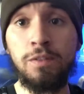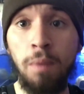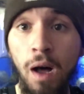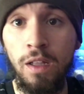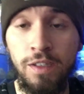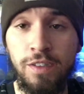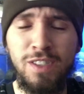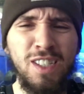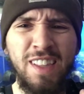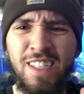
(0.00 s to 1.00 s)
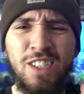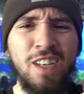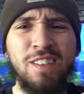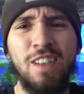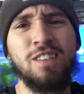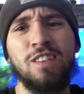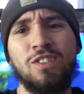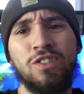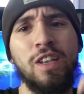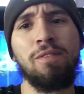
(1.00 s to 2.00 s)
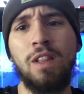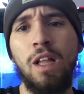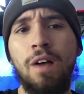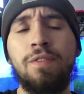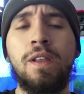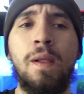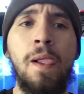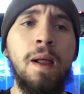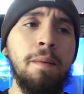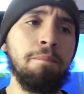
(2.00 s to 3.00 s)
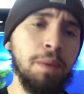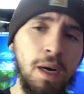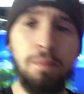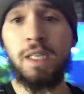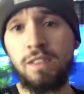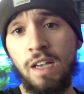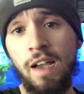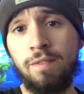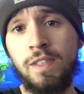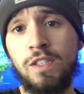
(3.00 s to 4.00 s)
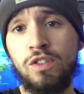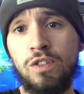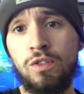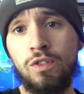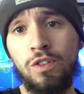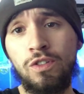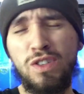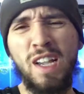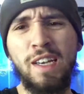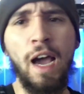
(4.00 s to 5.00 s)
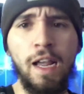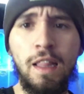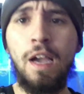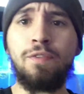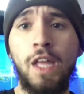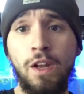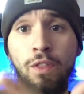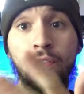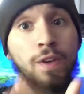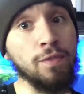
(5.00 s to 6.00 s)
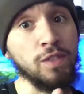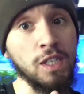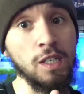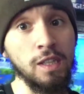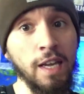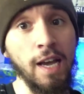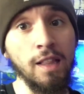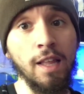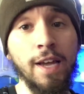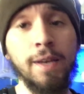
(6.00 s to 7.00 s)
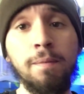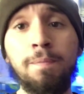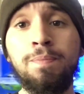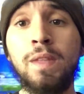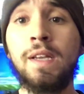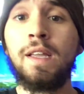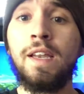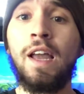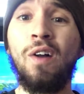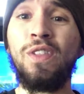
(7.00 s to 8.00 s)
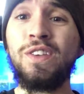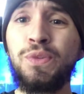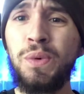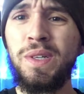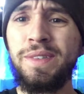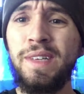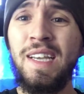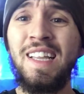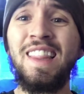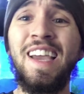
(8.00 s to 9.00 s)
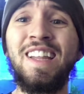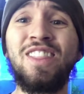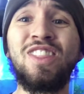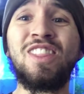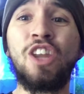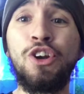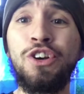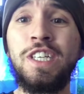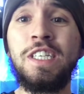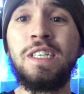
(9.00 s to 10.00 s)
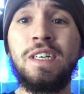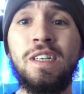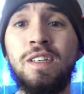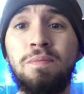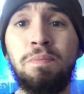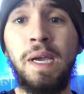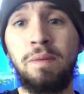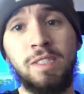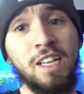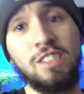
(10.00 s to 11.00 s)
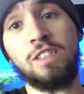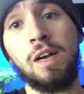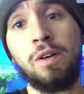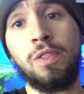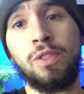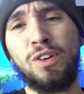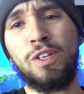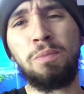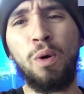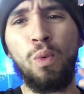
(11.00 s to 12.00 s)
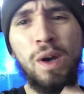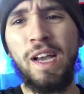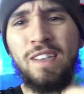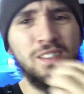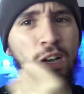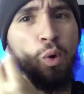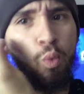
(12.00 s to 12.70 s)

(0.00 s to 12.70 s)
mollies, I think she has like 6 or 7 left, but because I have these 2, so there's like 9 left out of the 15 they had laid. Now this one laid 30 babies. I just counted 30, but one has like a